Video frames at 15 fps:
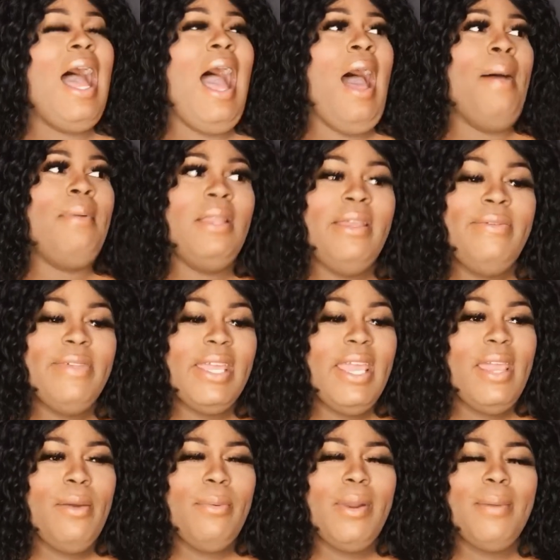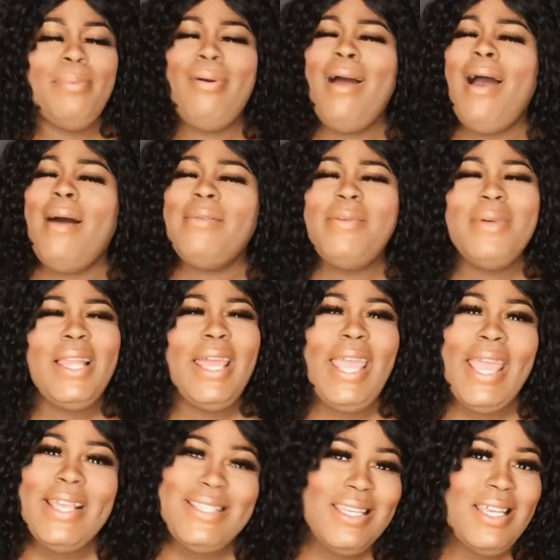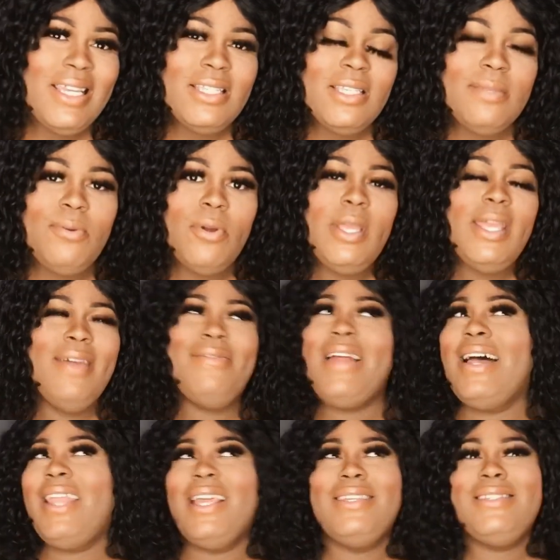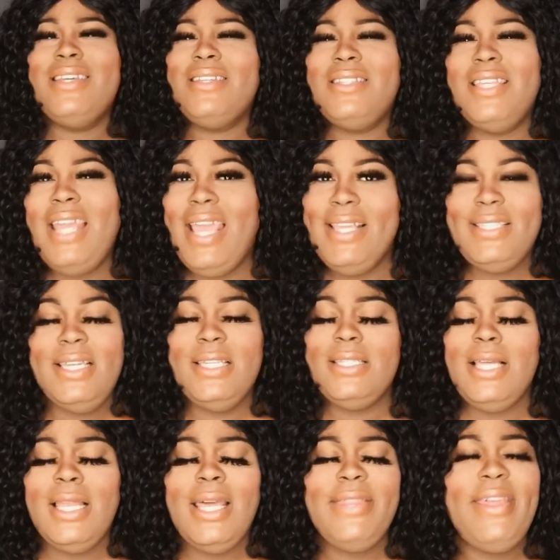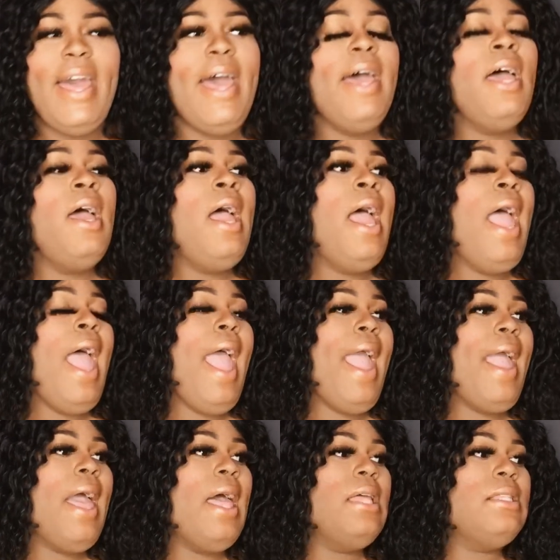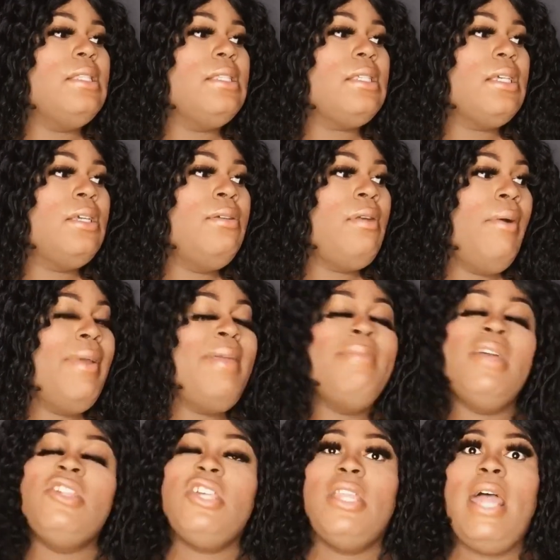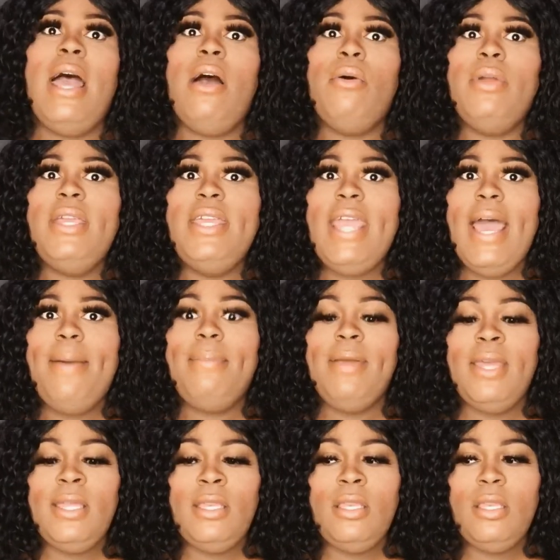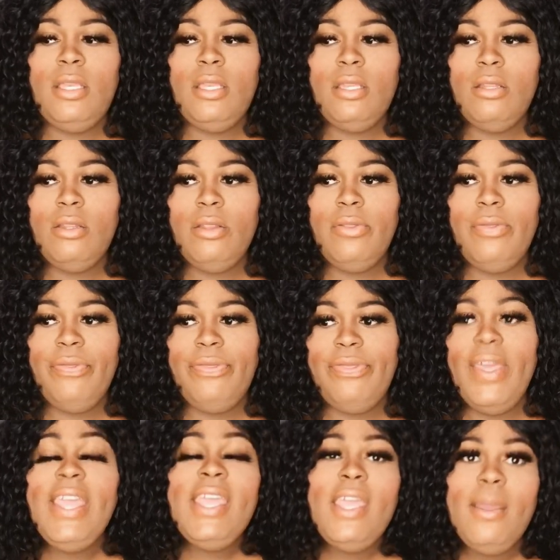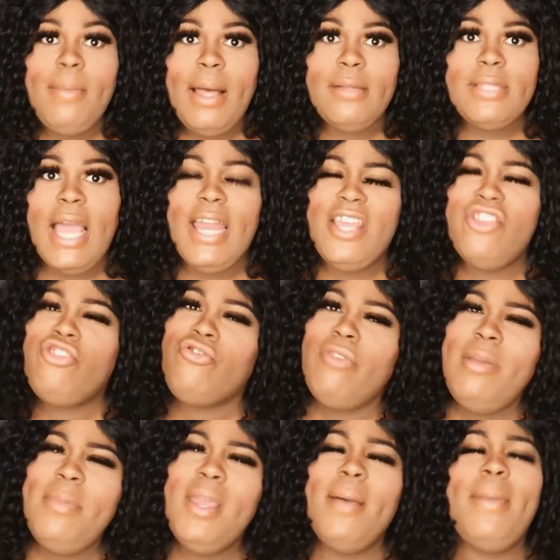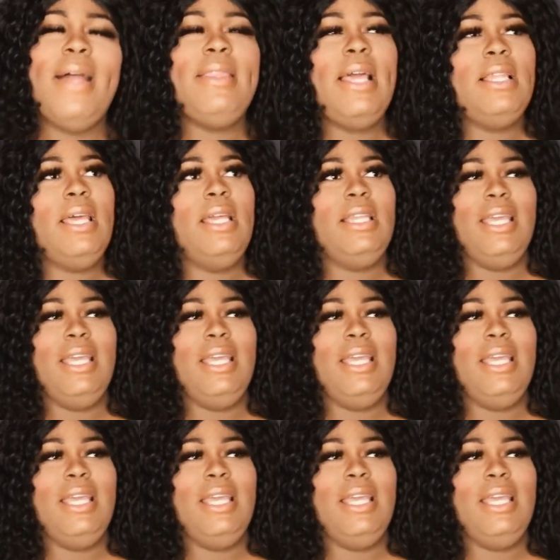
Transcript: I believe the kid would have probably been like 18 at this point, if not like 16 or 18 or something like that. And you know, he mentioned how he had been thinking about that and dreaming about that lately.